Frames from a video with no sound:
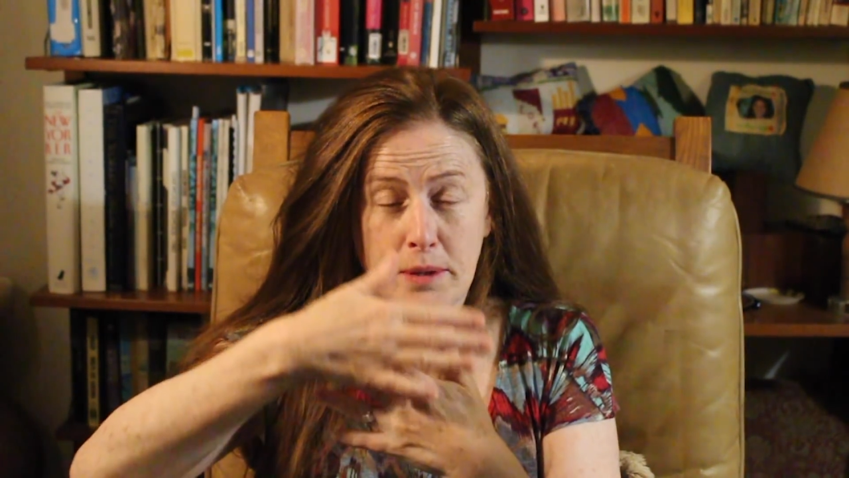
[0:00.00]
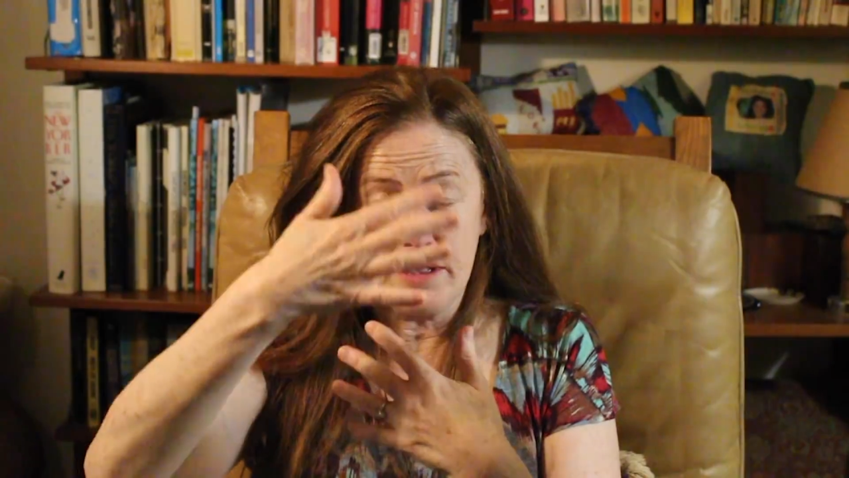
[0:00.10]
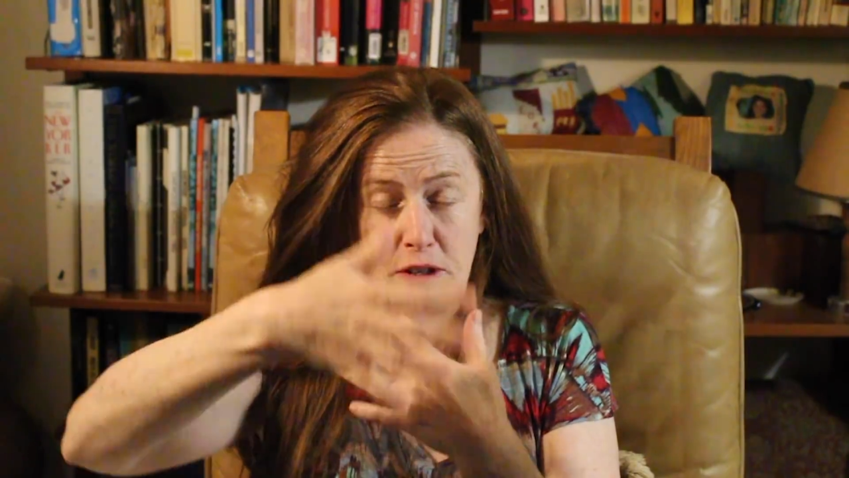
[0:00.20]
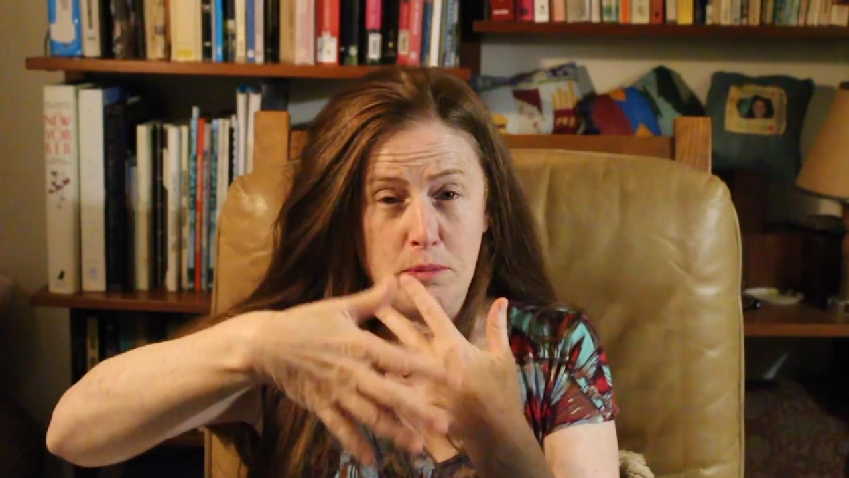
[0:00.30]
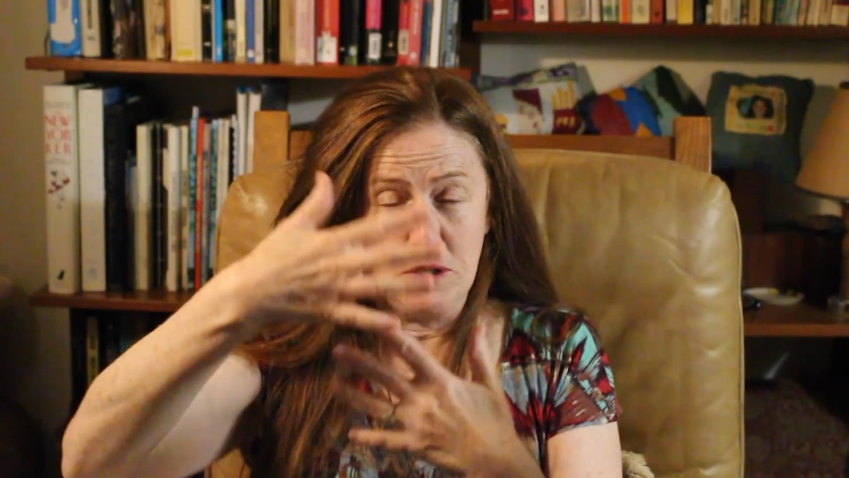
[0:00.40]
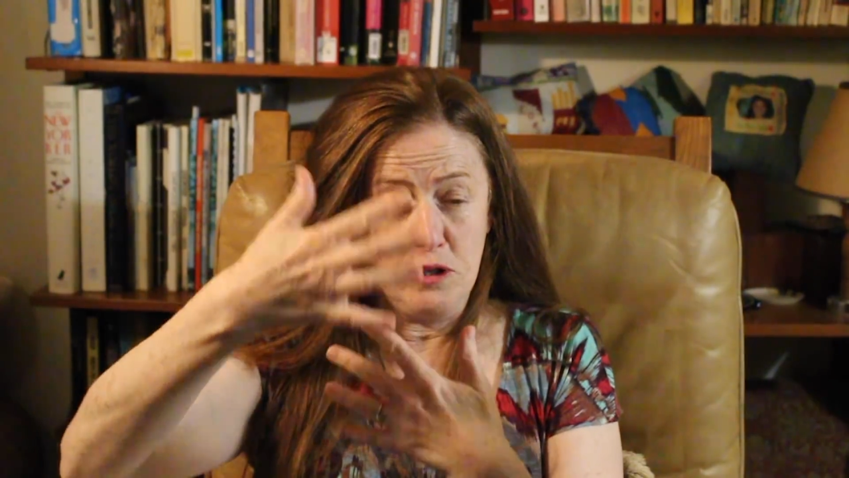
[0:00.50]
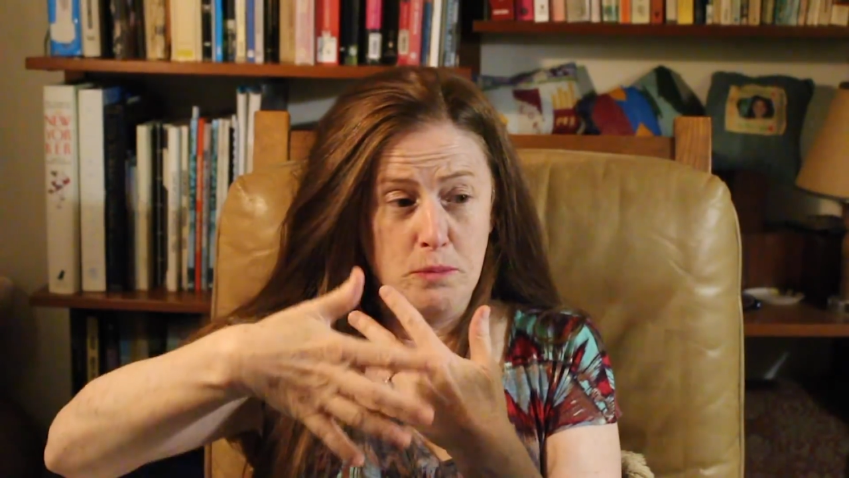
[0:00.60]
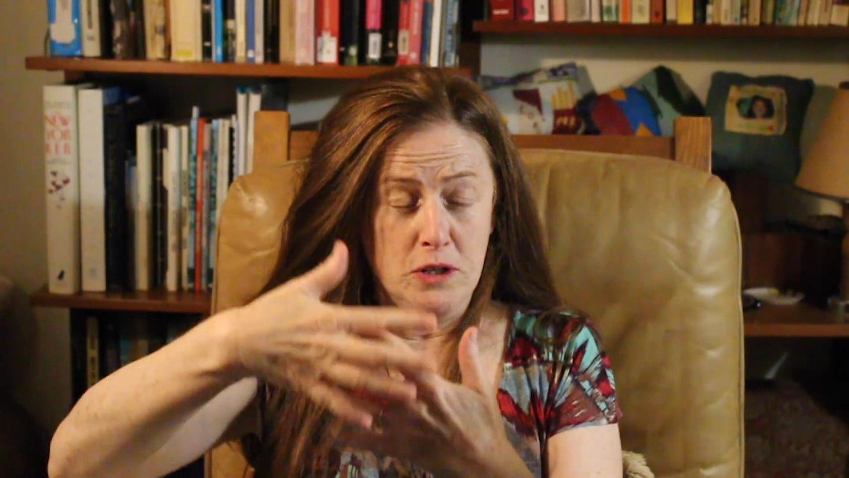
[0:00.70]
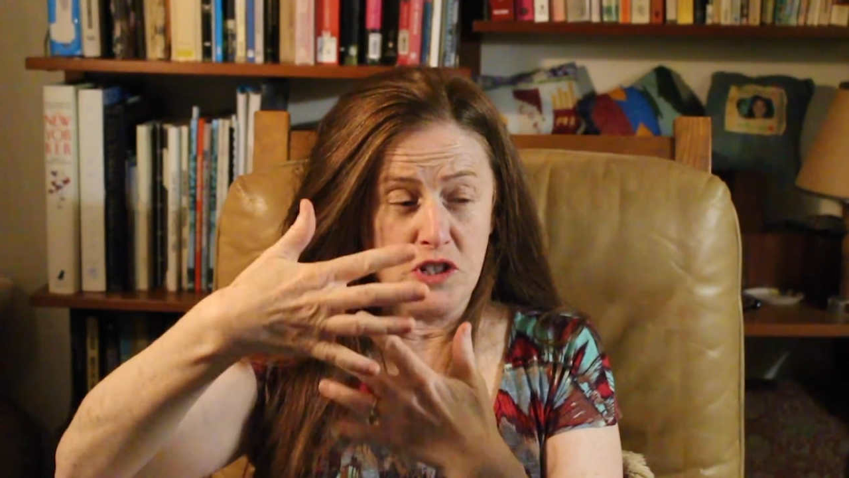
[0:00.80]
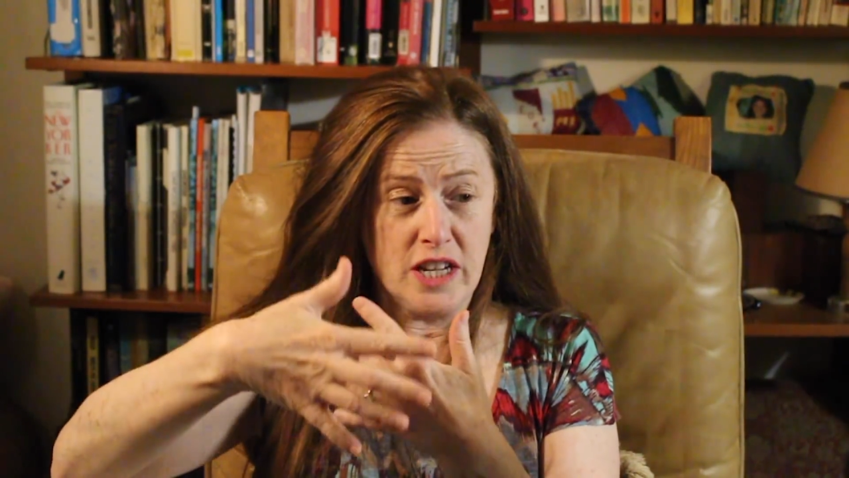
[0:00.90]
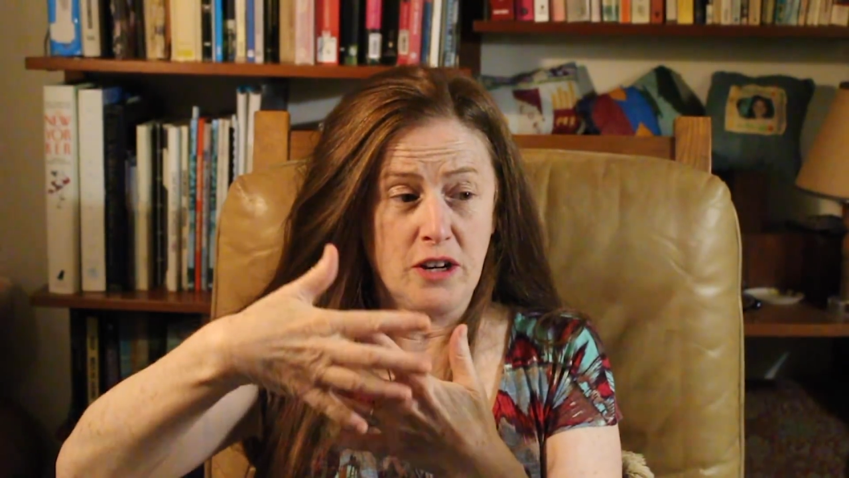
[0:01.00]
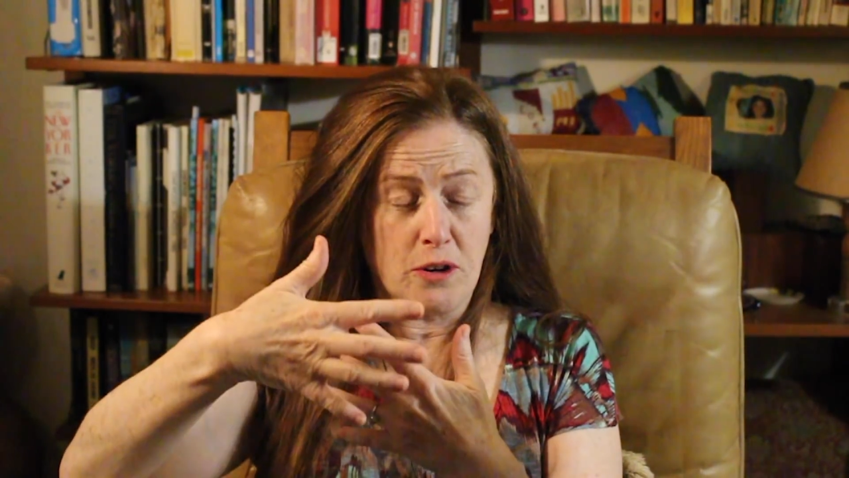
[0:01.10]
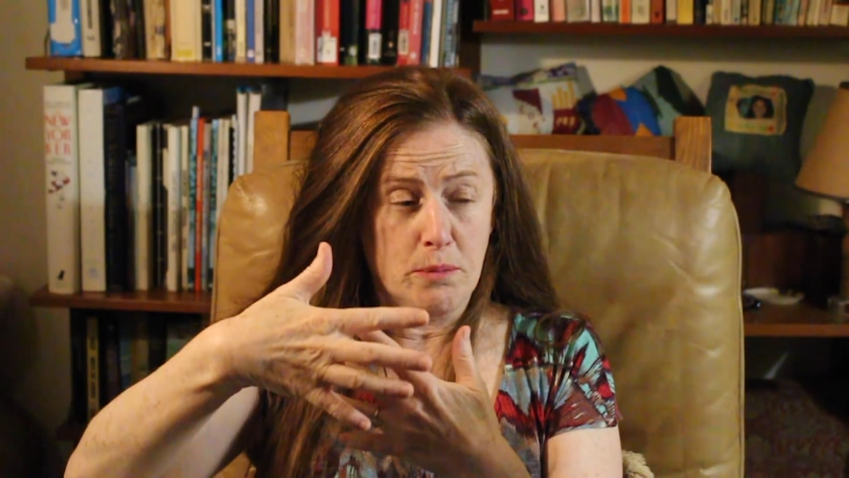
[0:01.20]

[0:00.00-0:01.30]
because there'd be too much gear